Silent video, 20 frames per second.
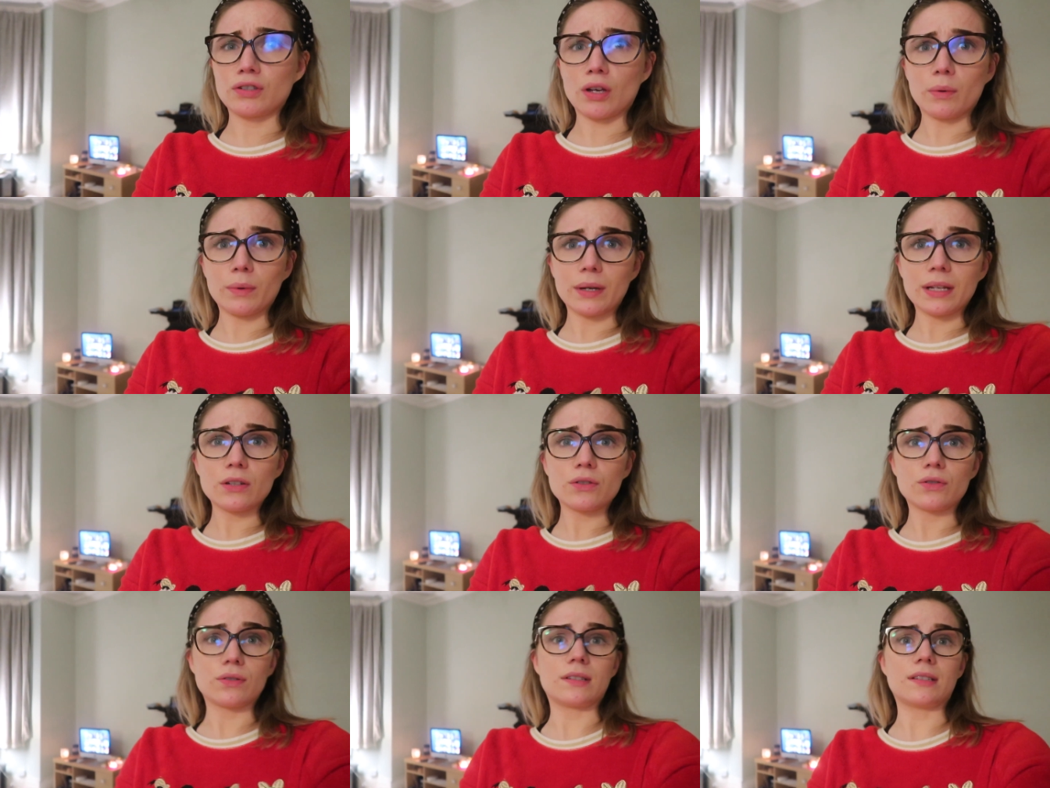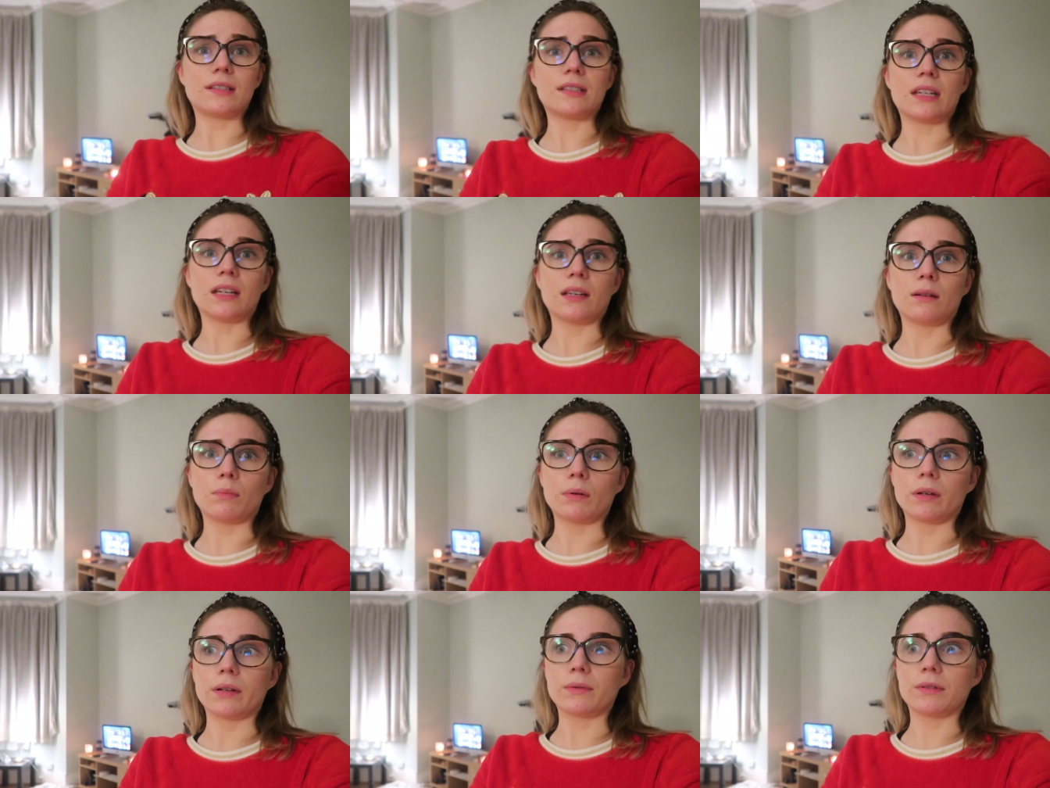so
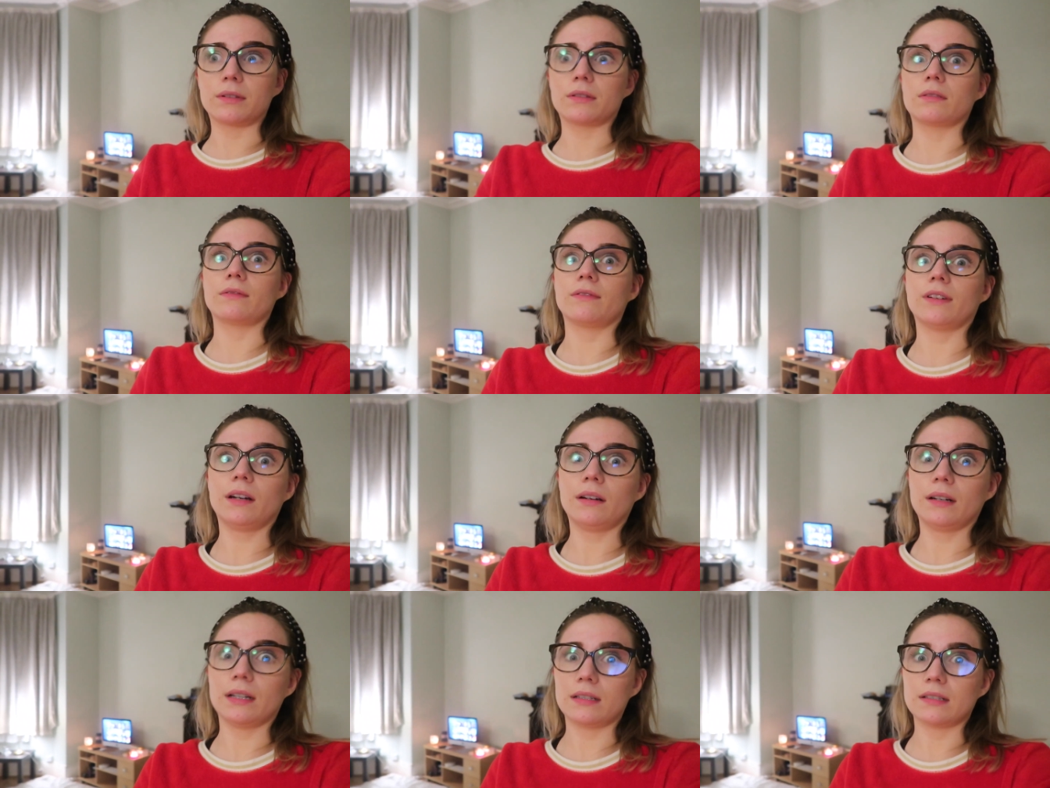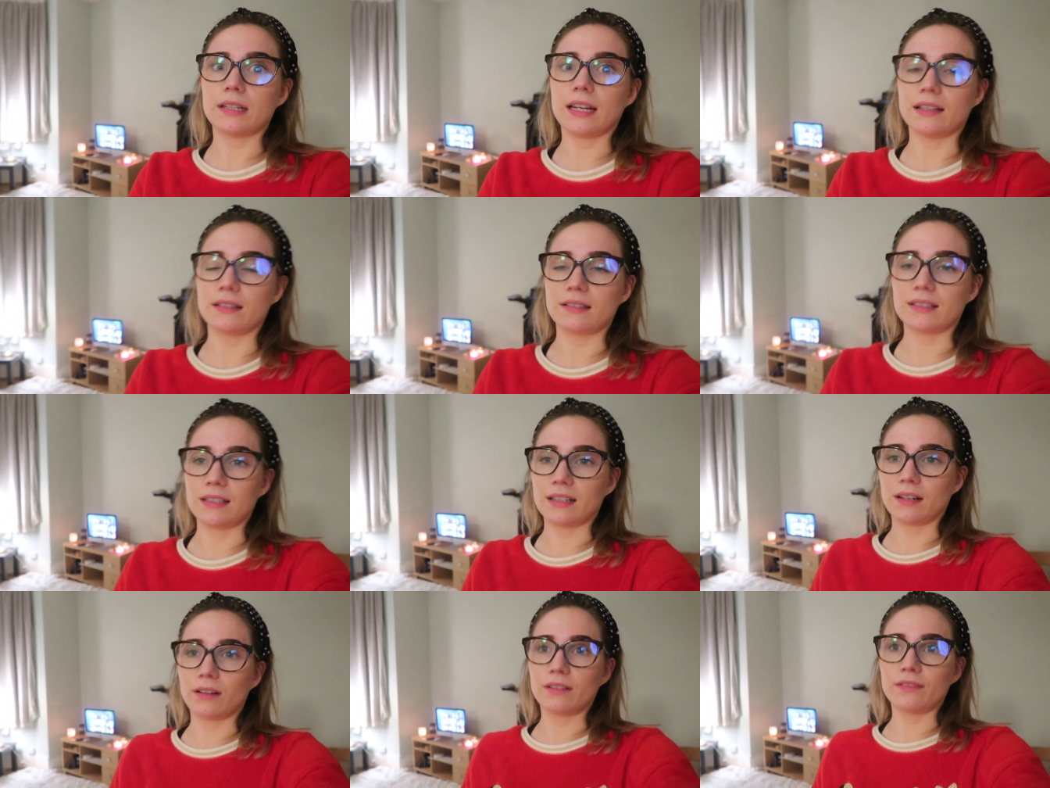interesting, but it was very intense,
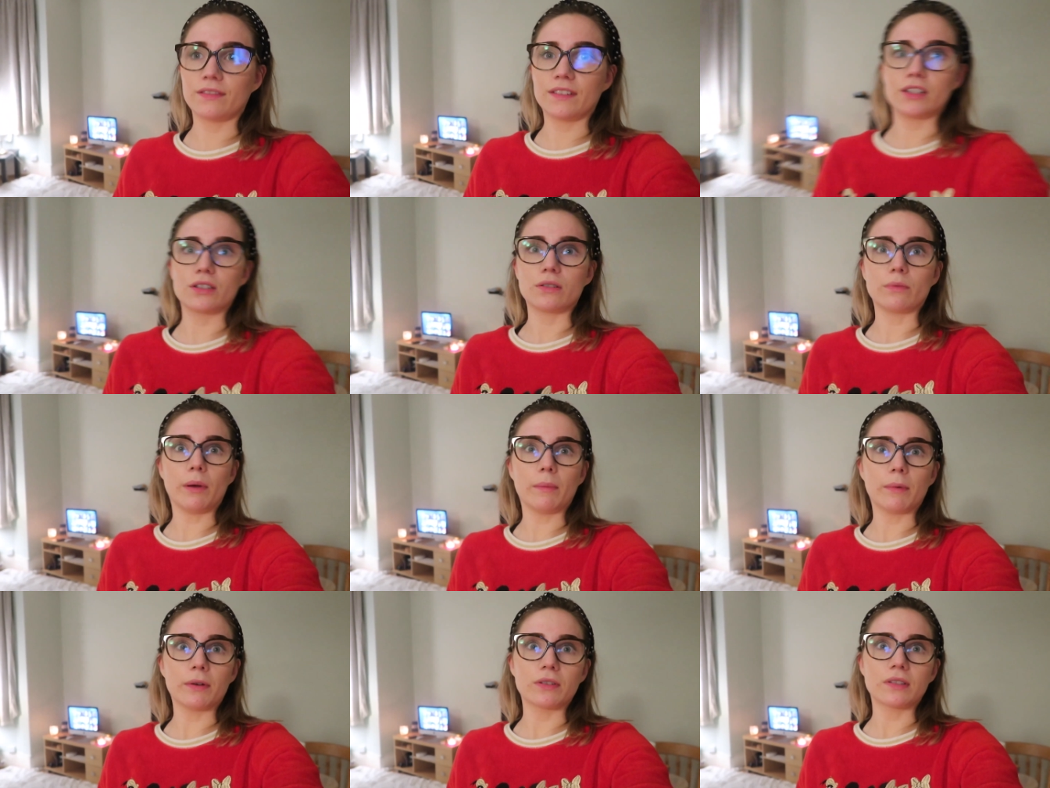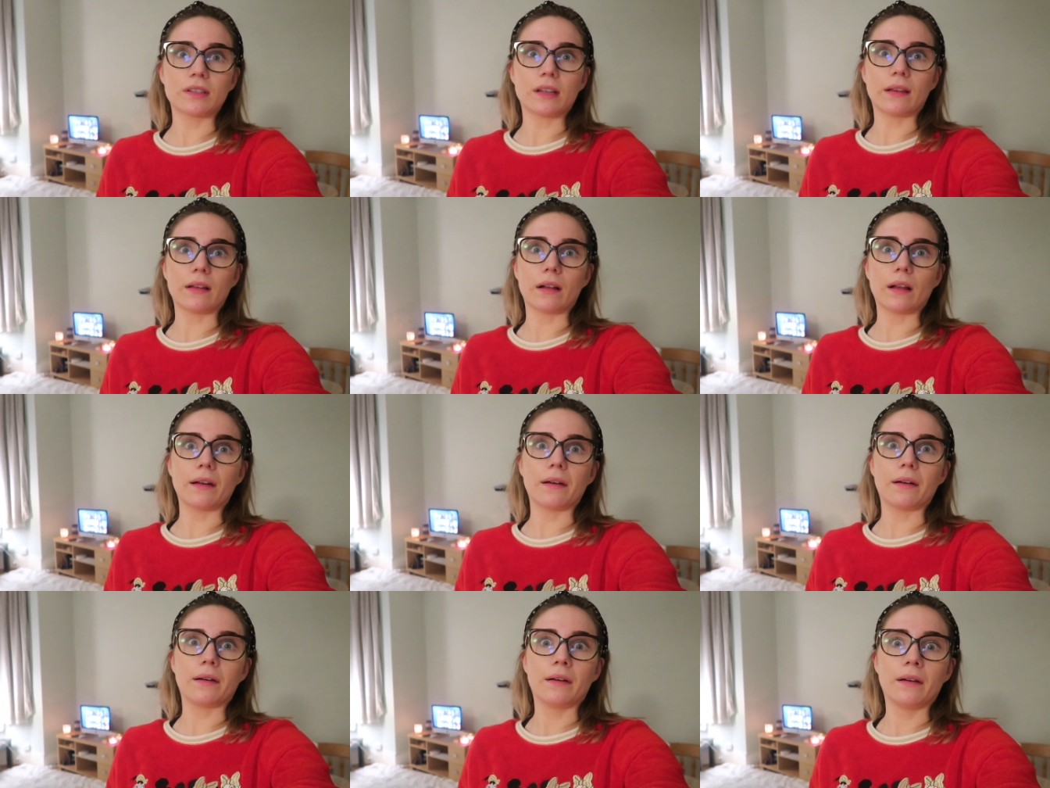and it kind of finished and we were both just sat there
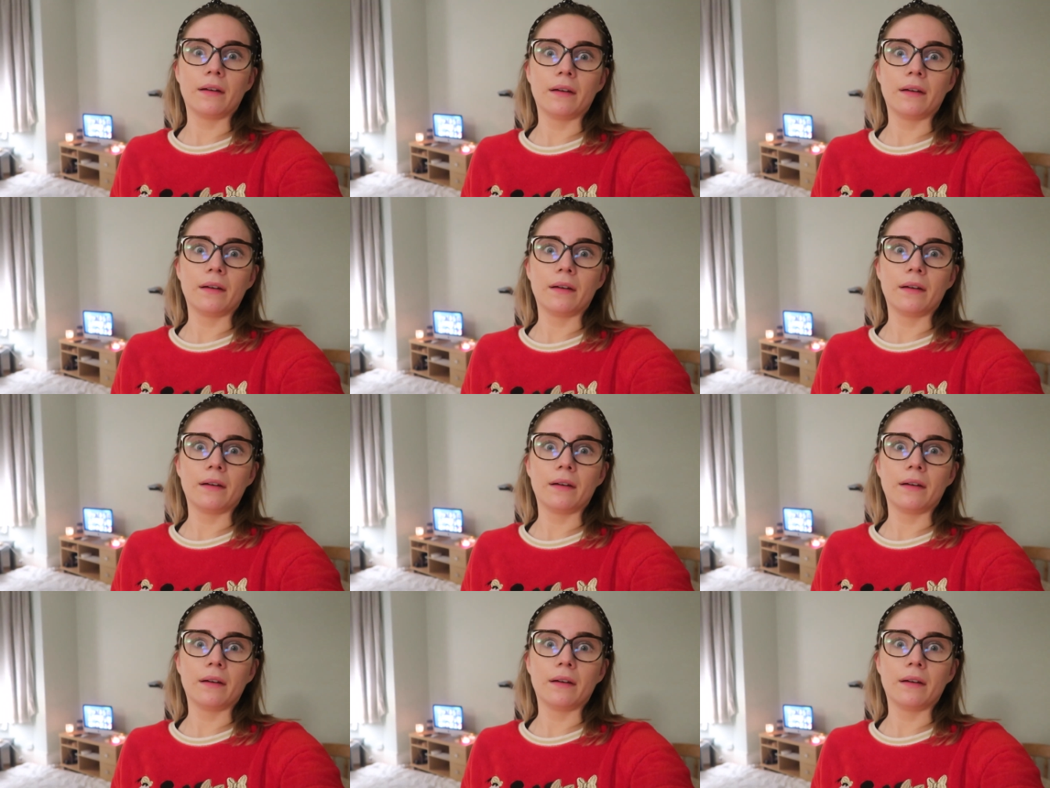like,